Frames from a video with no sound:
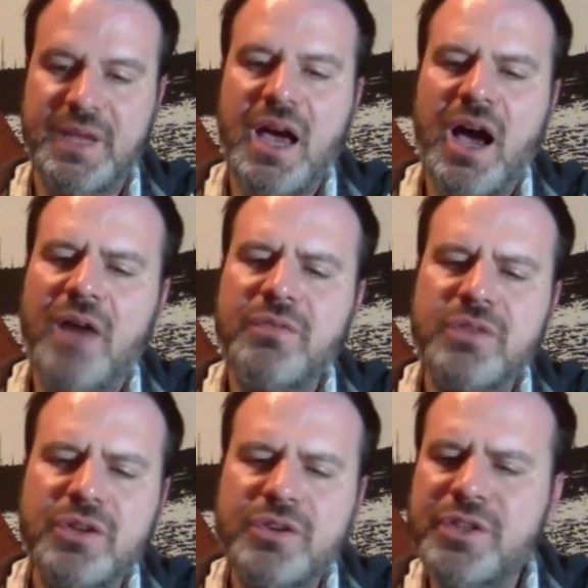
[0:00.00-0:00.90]
I've
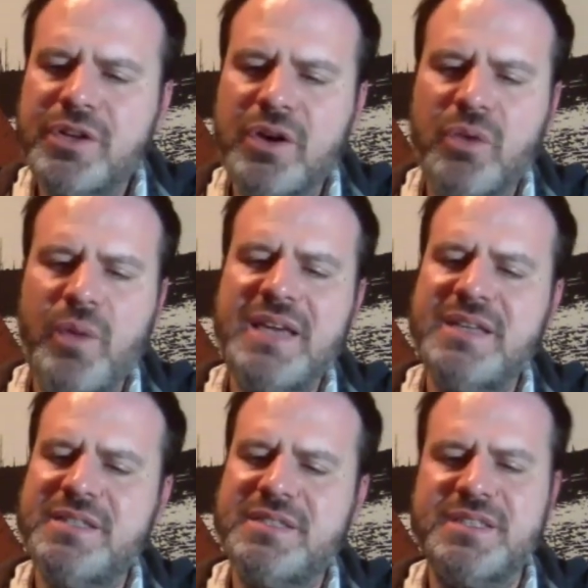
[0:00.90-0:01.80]
learned there are
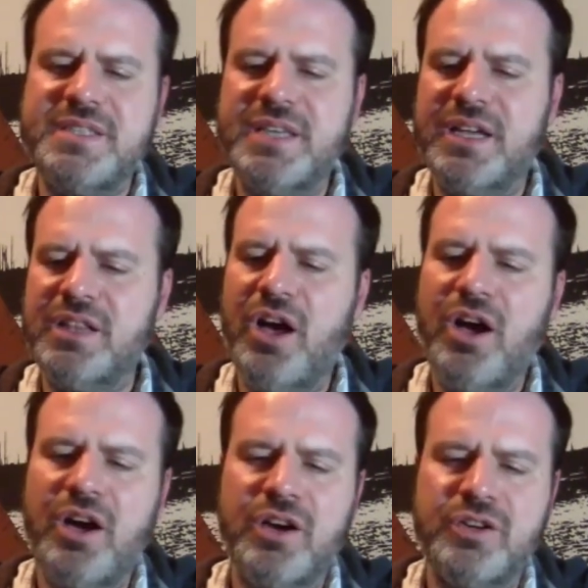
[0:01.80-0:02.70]
ways to sing
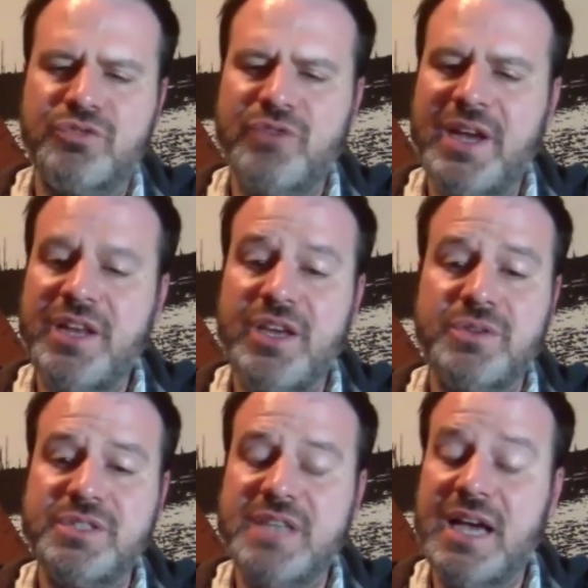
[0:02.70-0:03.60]
along to radio
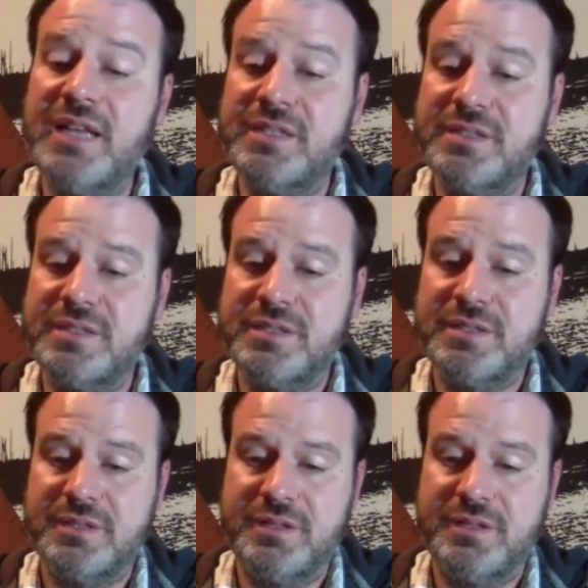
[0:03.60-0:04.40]
silence,